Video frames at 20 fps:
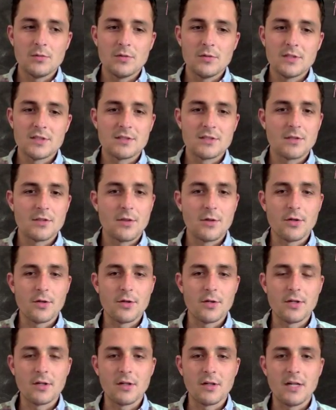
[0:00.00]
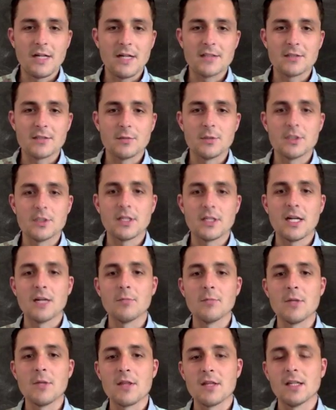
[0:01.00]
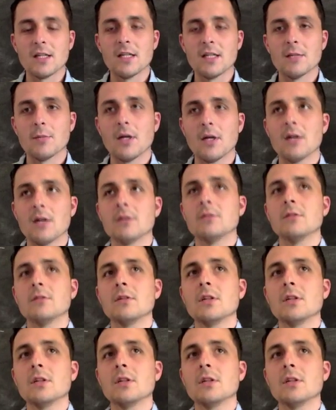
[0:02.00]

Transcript: this is a 3rd-year class, so we should kind of be thinking about,